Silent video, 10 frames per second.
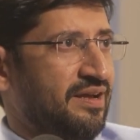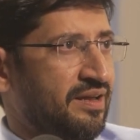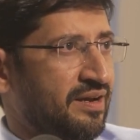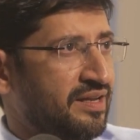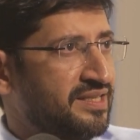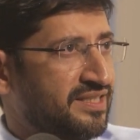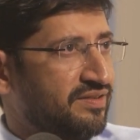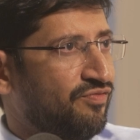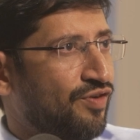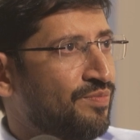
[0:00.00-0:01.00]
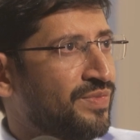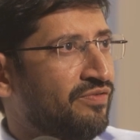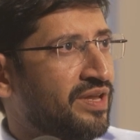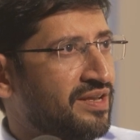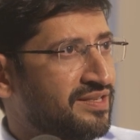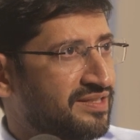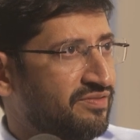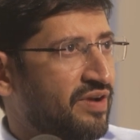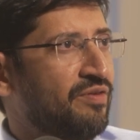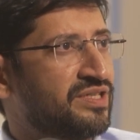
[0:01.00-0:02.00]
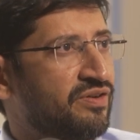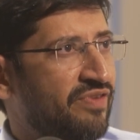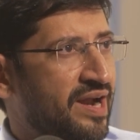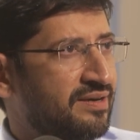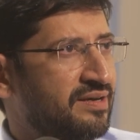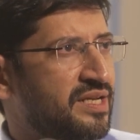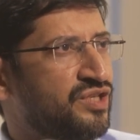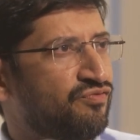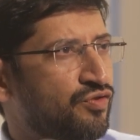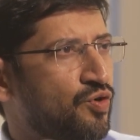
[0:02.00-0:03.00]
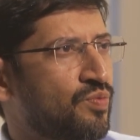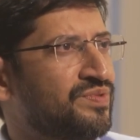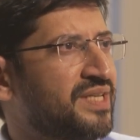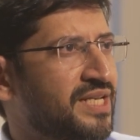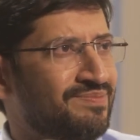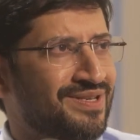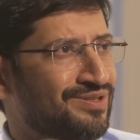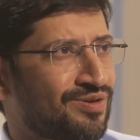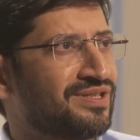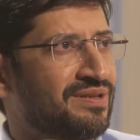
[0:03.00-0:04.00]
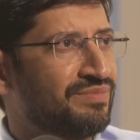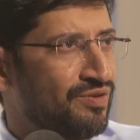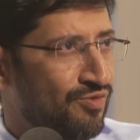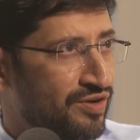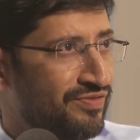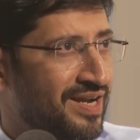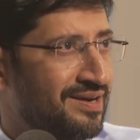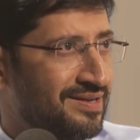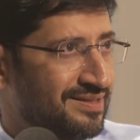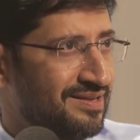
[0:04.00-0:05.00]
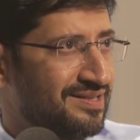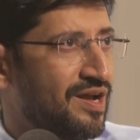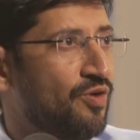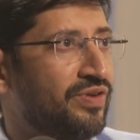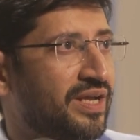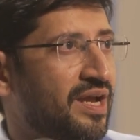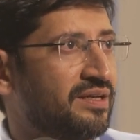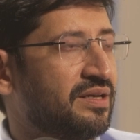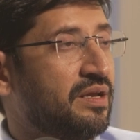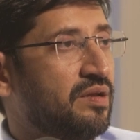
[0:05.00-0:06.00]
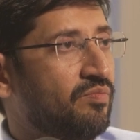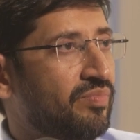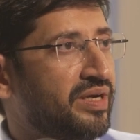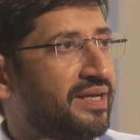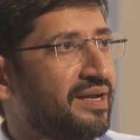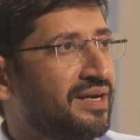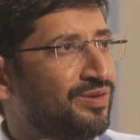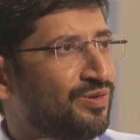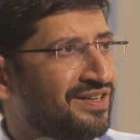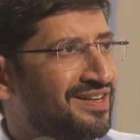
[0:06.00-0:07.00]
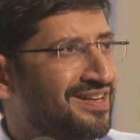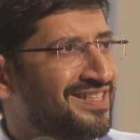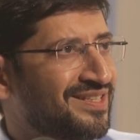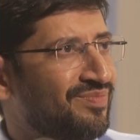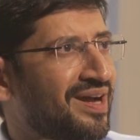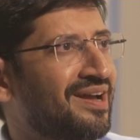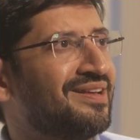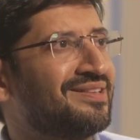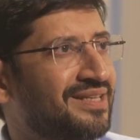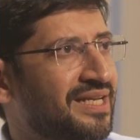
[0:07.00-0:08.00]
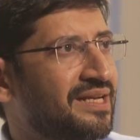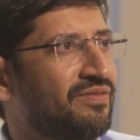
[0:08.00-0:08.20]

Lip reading: risk from the various, I would say, factories, fumes, asbestos, something what we had discussed, how we can mitigate those risks by staying